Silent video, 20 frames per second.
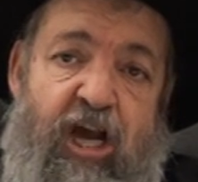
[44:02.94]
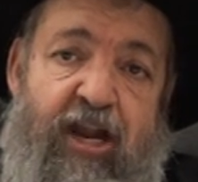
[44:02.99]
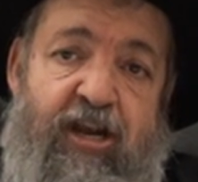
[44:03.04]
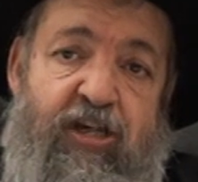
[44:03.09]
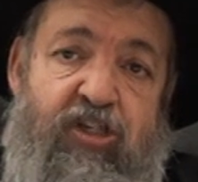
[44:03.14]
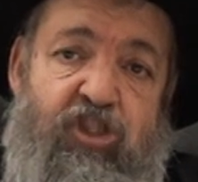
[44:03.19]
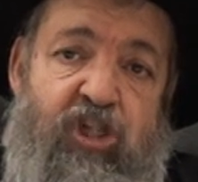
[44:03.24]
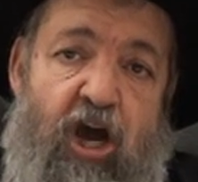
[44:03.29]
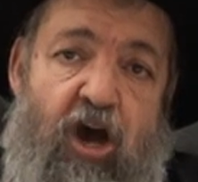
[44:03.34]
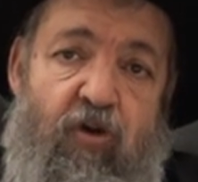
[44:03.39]
on
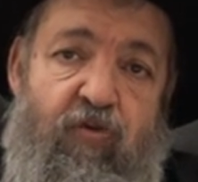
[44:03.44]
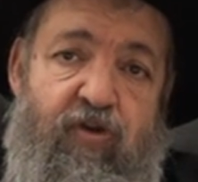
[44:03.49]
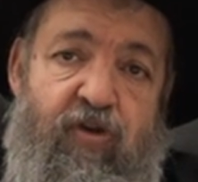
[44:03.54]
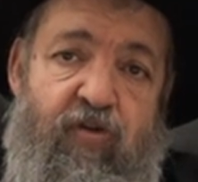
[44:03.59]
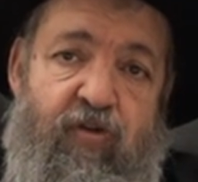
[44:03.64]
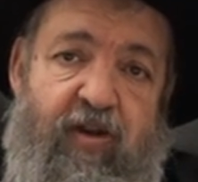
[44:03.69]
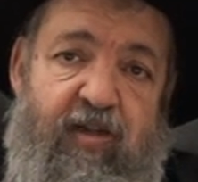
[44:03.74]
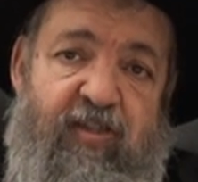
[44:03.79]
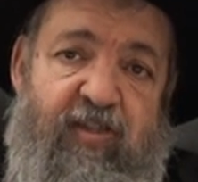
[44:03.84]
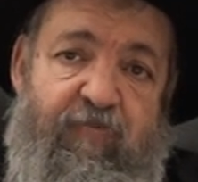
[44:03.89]
a show.
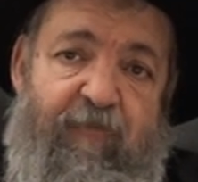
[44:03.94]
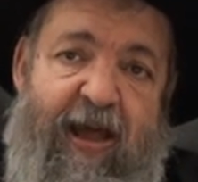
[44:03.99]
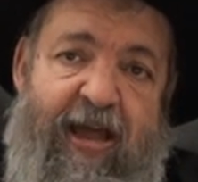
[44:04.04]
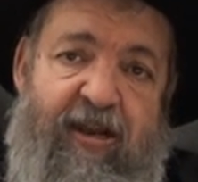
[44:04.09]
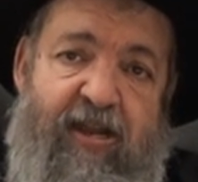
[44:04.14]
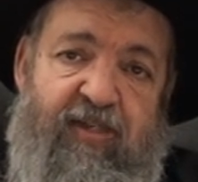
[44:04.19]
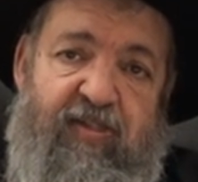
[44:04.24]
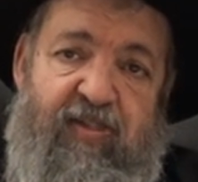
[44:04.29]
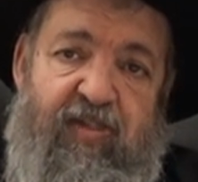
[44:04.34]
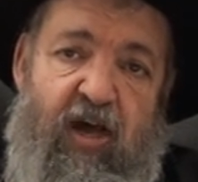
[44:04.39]
You could
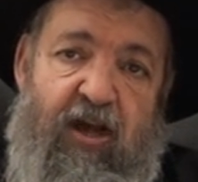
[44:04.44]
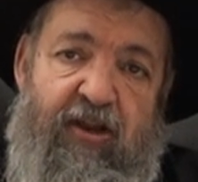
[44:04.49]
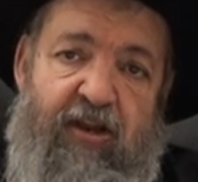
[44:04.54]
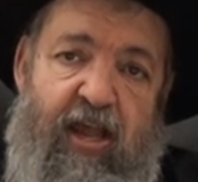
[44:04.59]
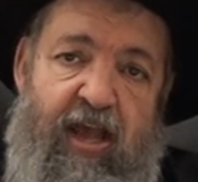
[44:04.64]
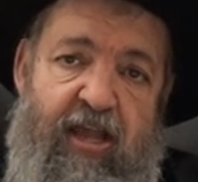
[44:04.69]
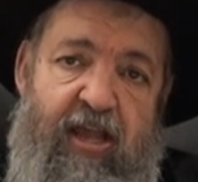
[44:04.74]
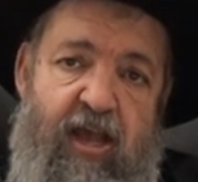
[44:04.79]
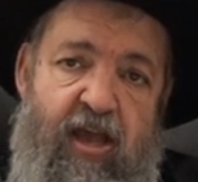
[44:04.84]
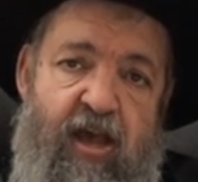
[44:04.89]
spend a
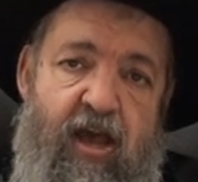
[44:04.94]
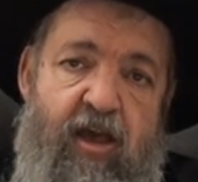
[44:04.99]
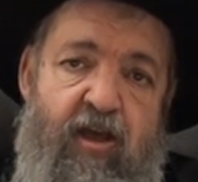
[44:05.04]
Sunday.